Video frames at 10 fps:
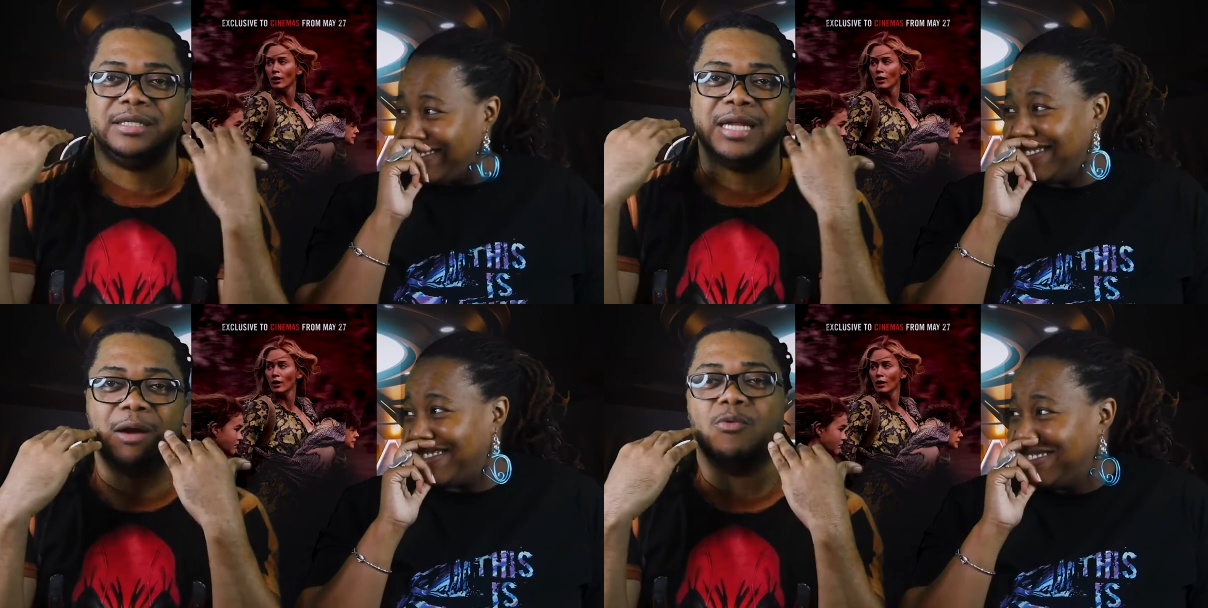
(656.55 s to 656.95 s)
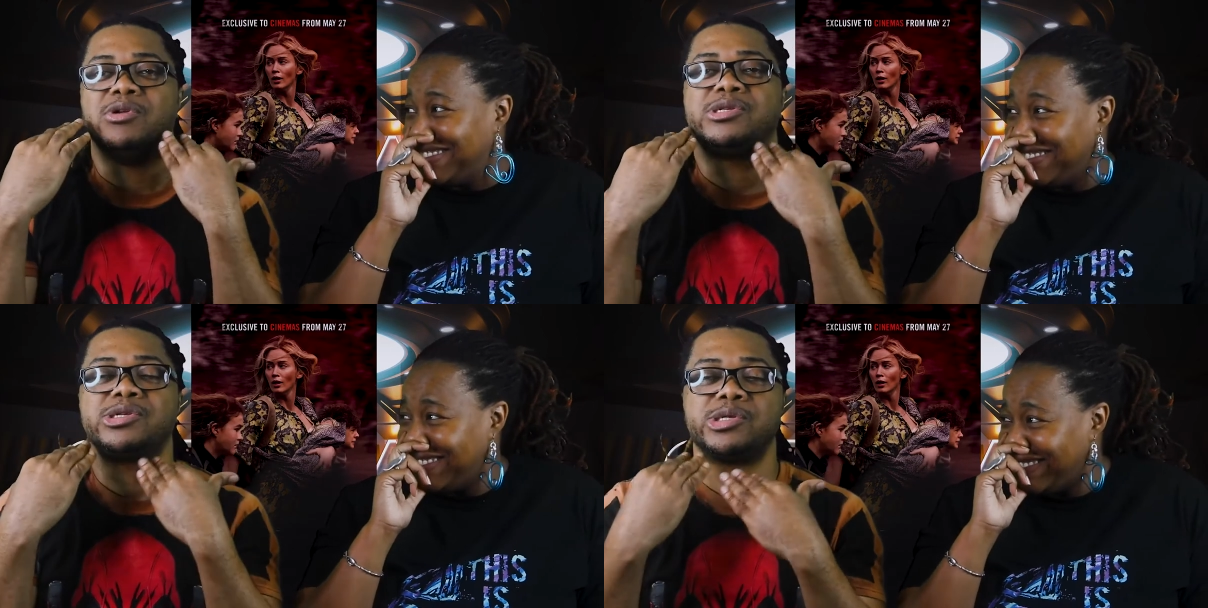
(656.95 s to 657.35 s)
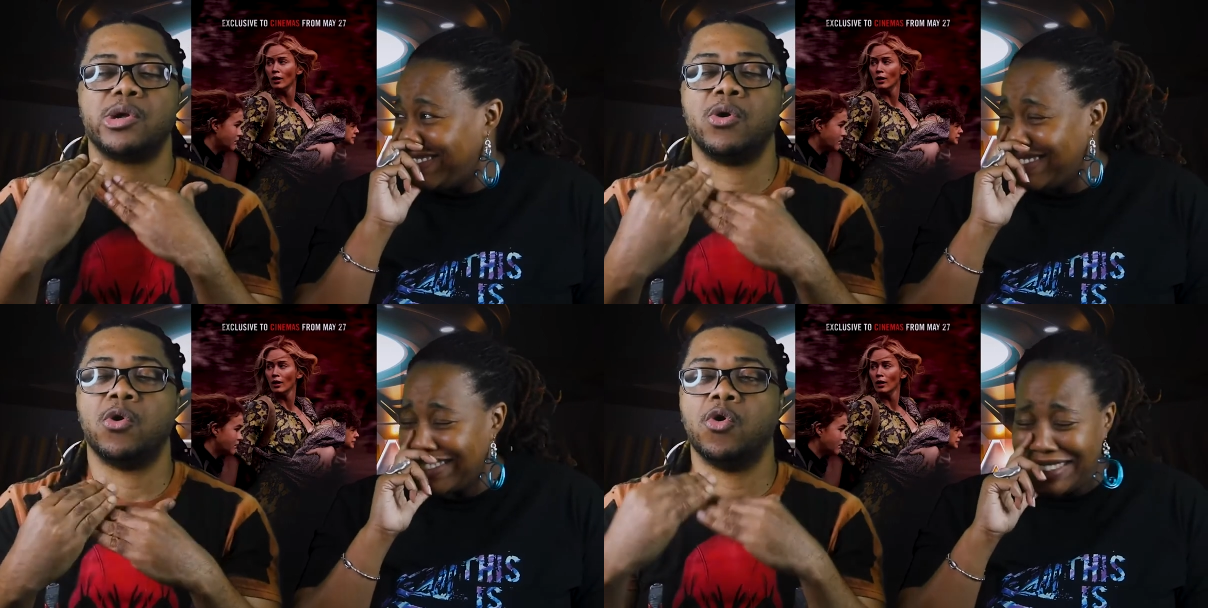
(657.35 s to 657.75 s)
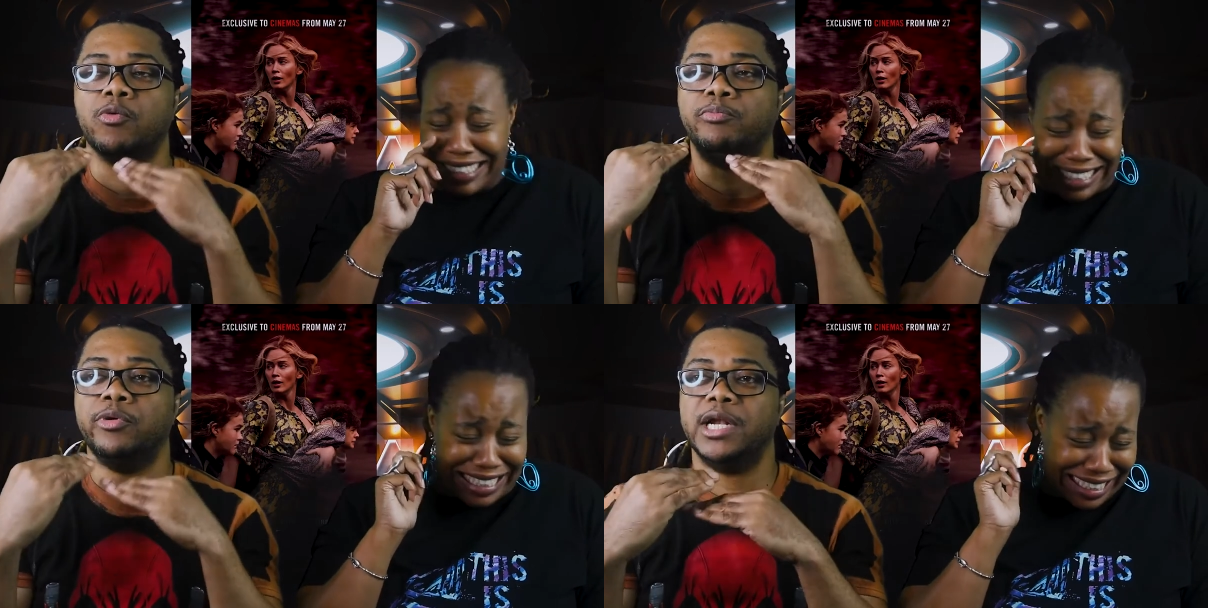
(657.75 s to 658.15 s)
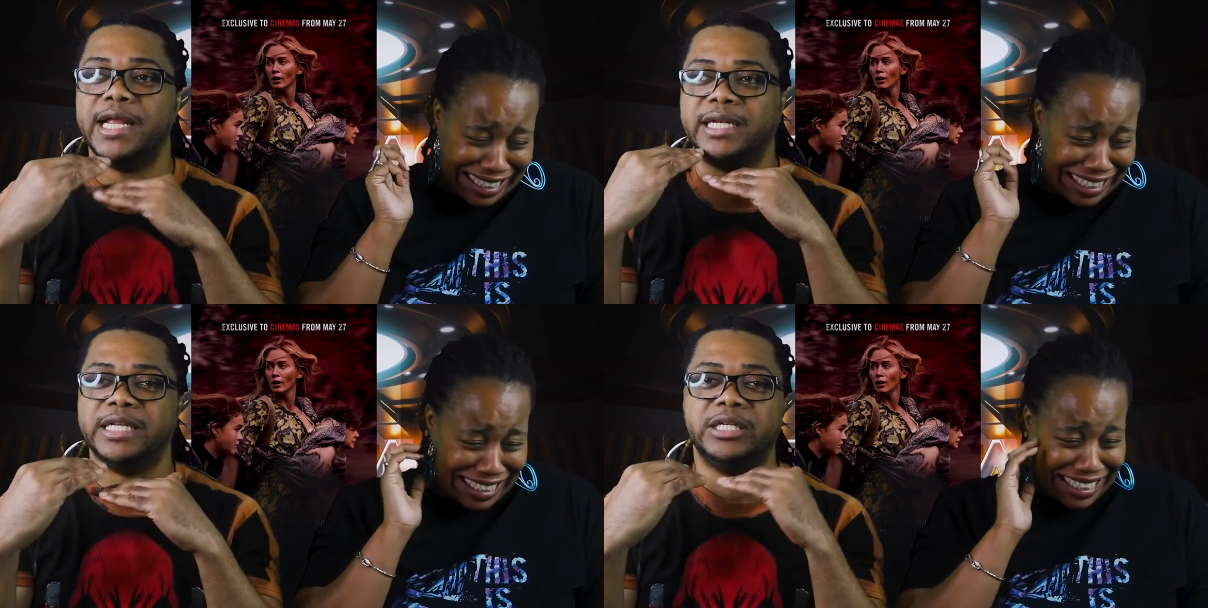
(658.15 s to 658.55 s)
Speaker 1: that was so
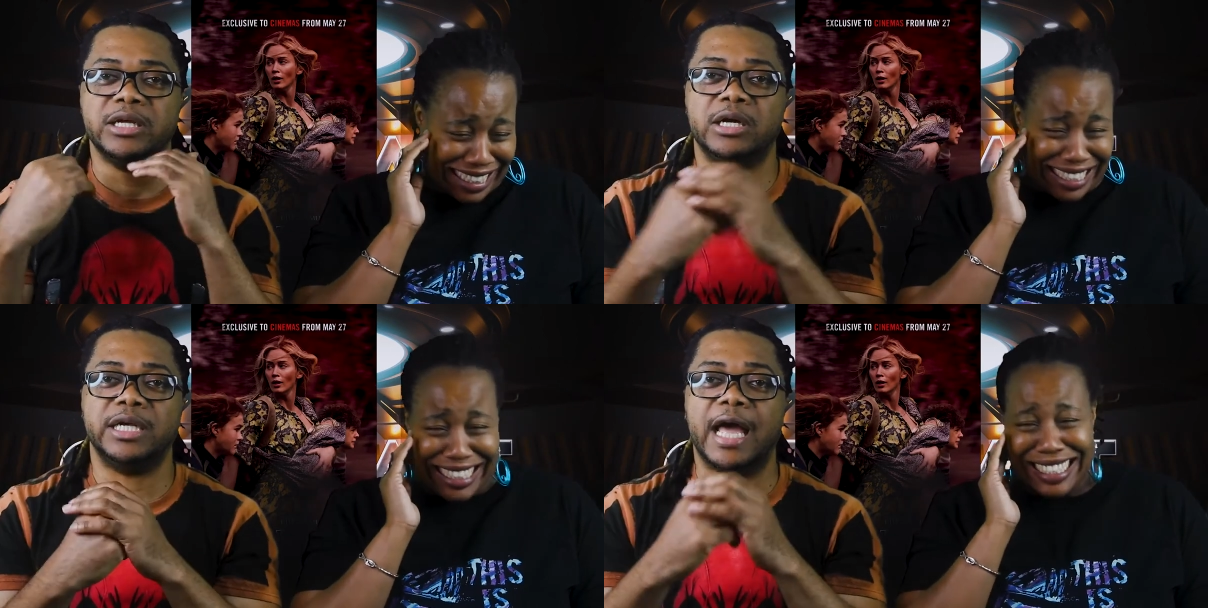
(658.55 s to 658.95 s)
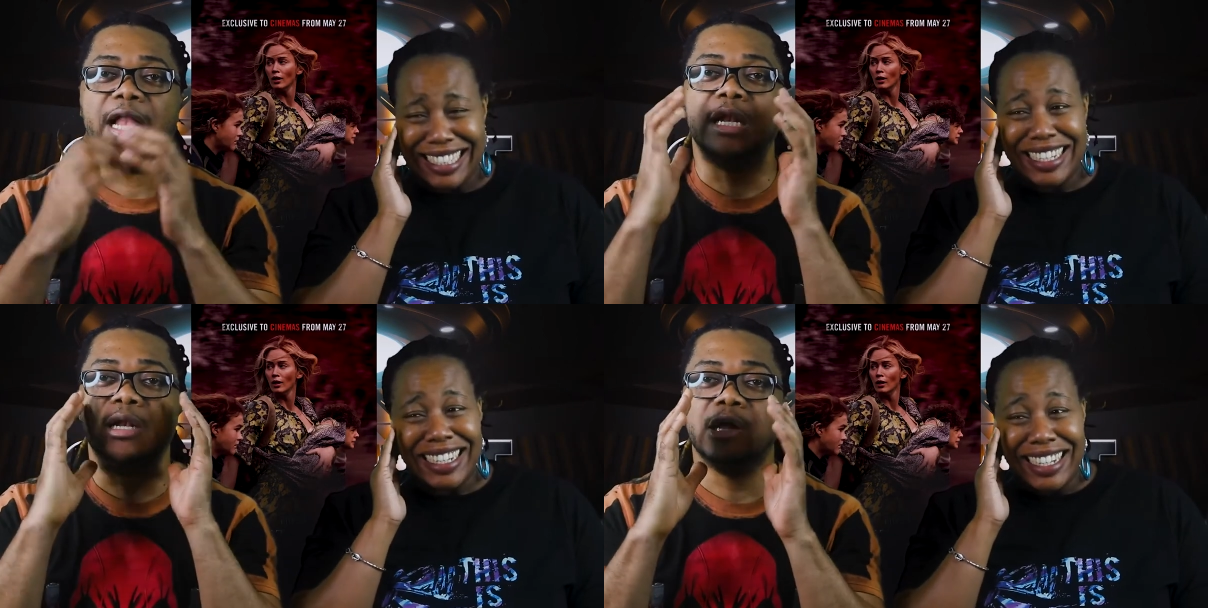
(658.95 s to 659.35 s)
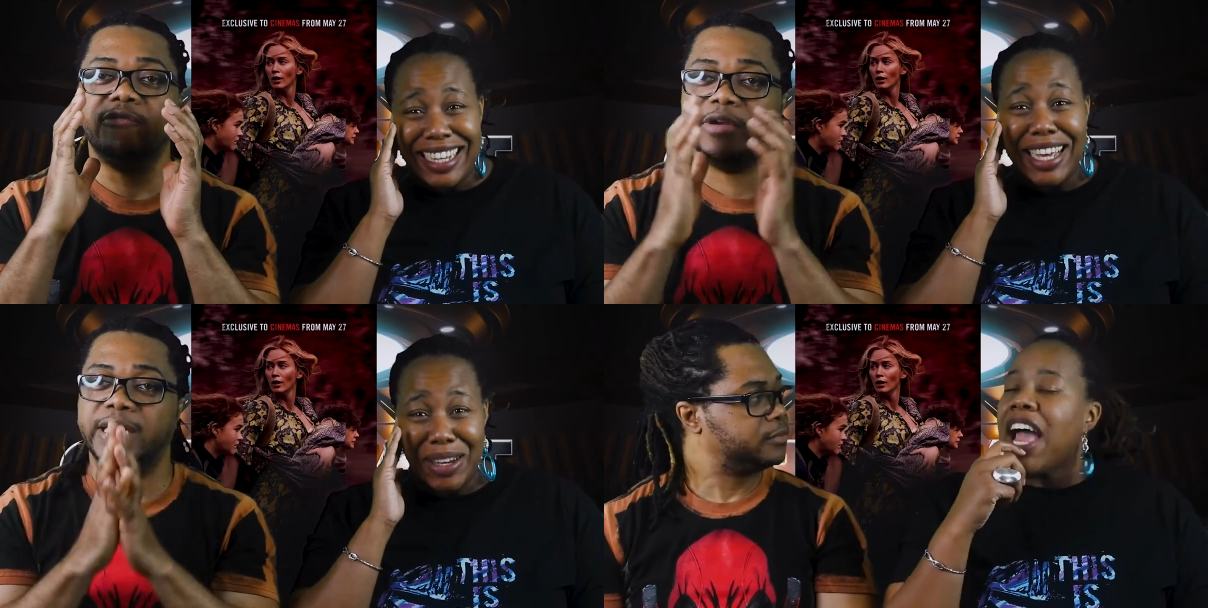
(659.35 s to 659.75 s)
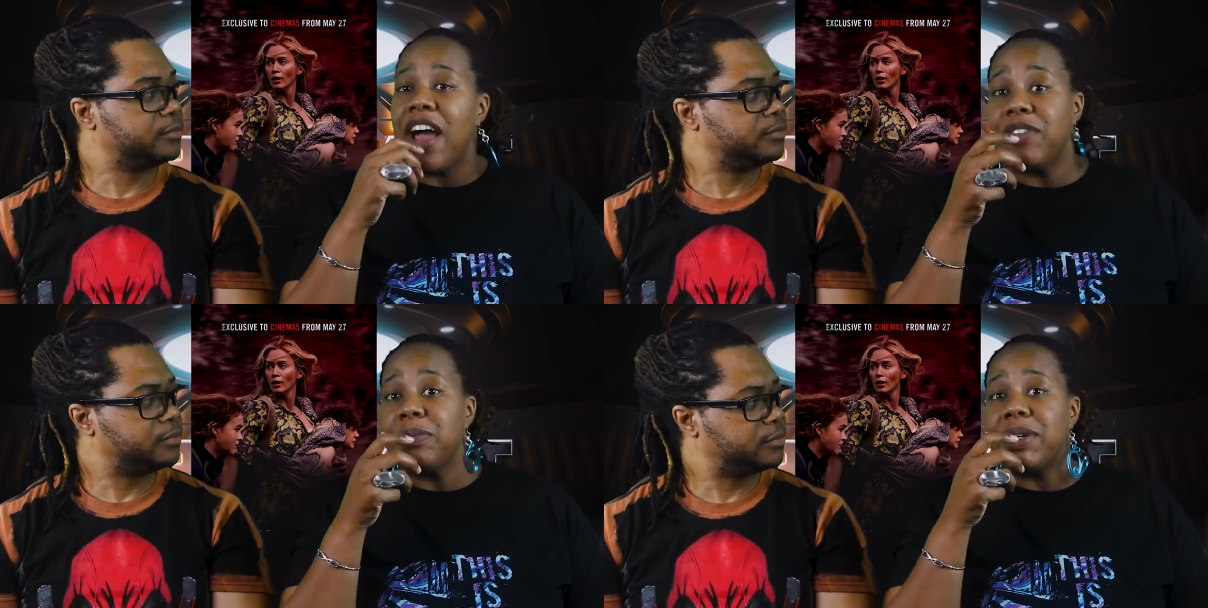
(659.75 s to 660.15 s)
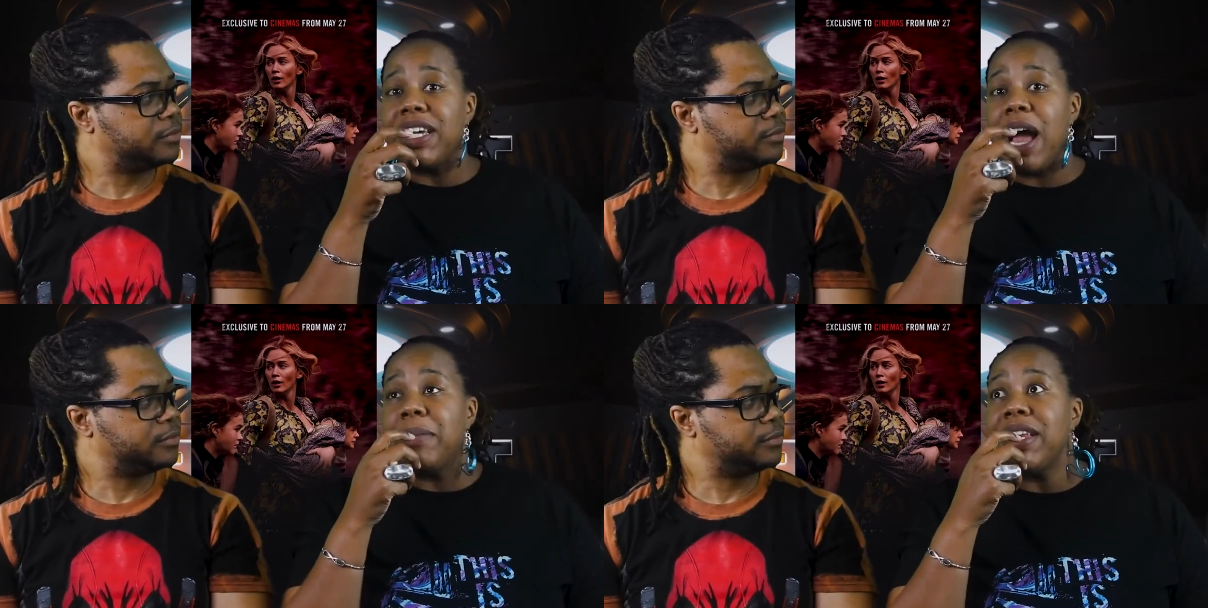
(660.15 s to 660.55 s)
brilliantly done. I love it.
Speaker 2: And for
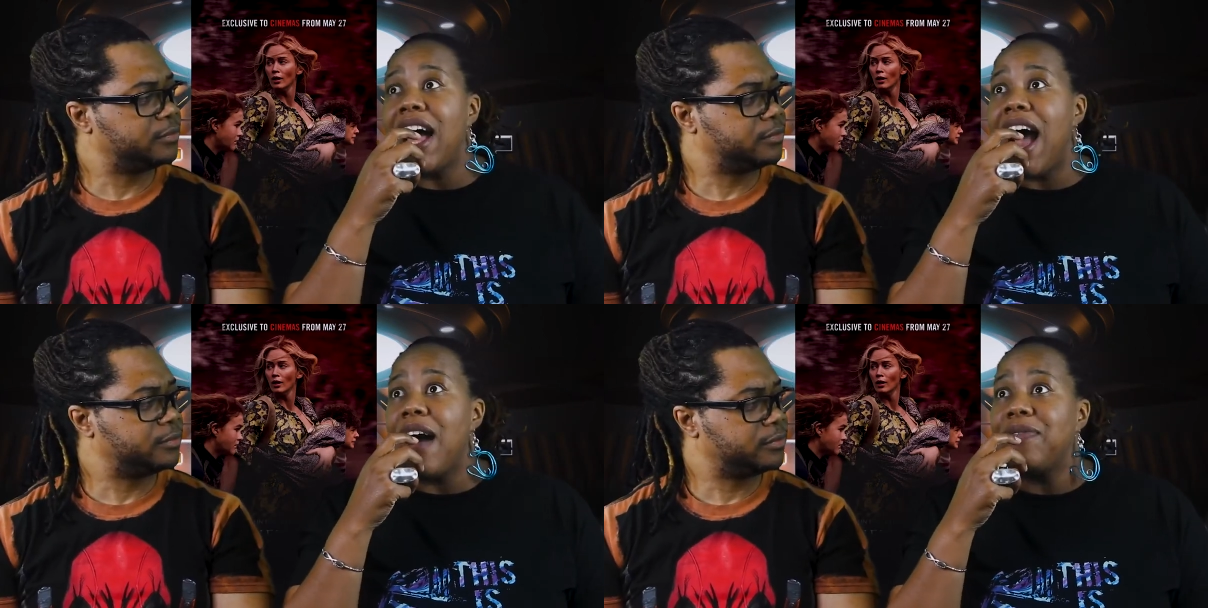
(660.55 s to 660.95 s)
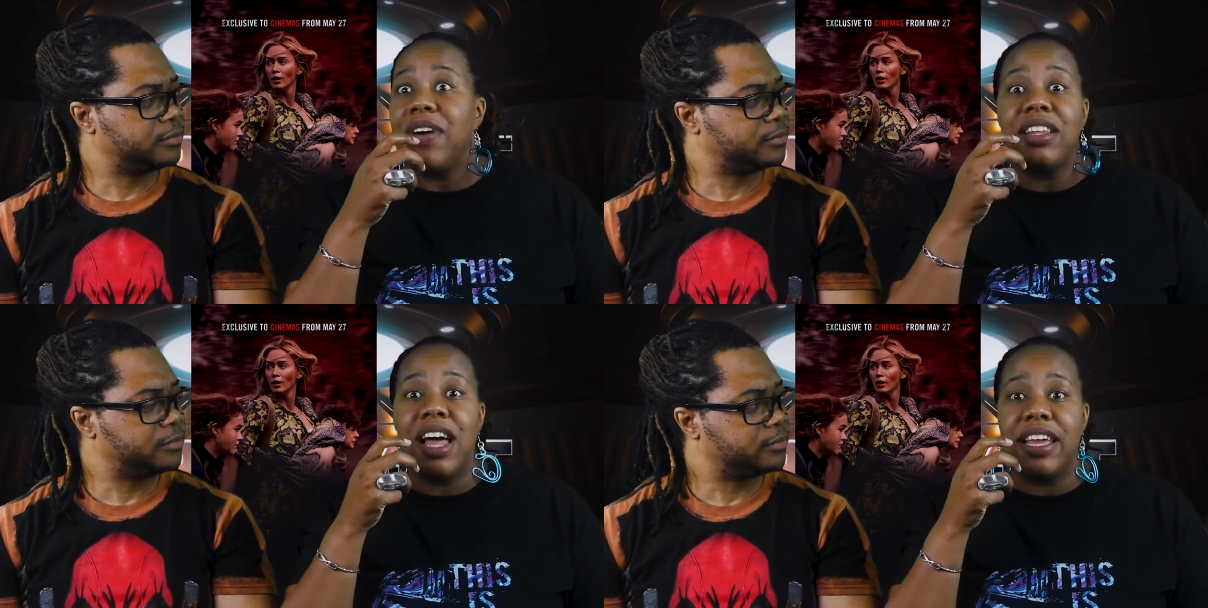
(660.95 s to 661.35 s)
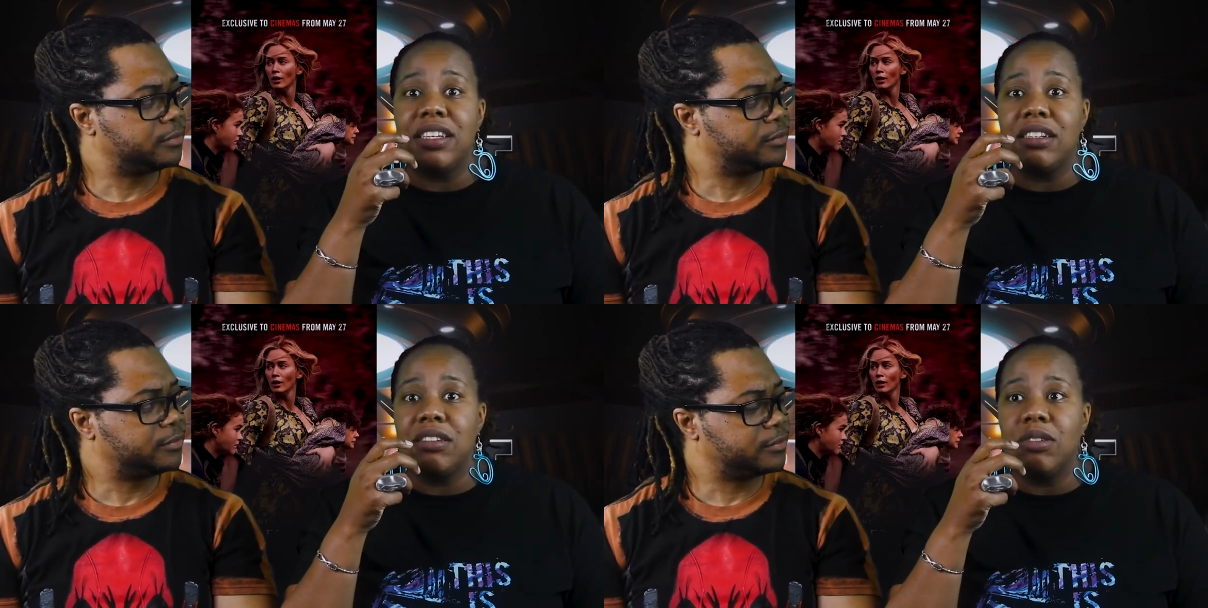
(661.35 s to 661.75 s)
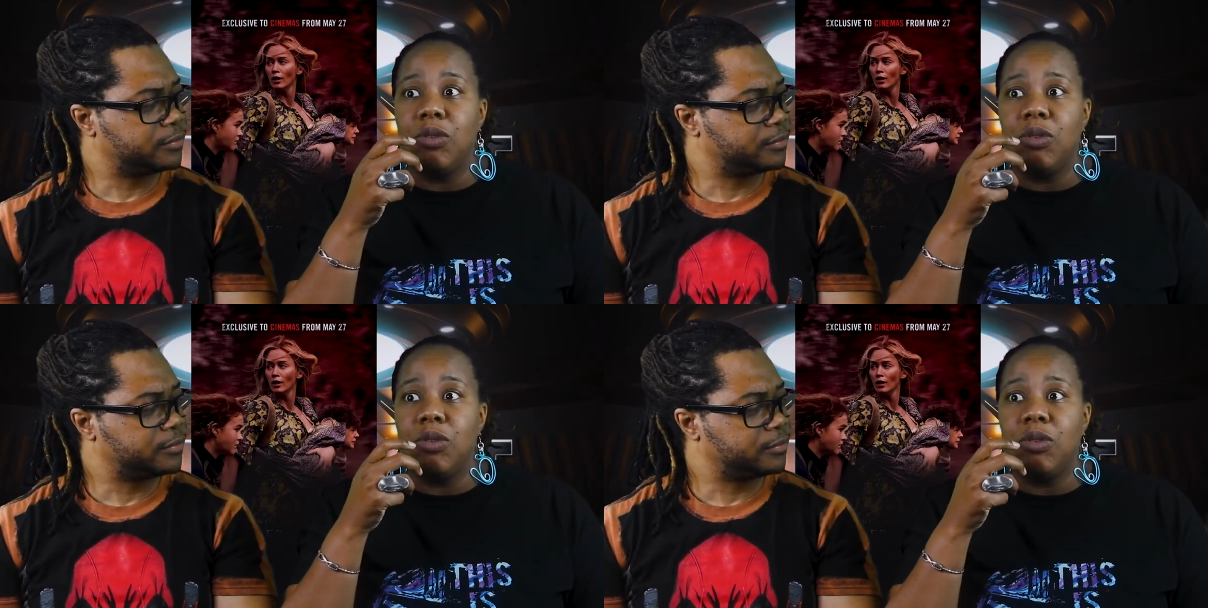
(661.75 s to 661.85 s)
me, I mean, I felt like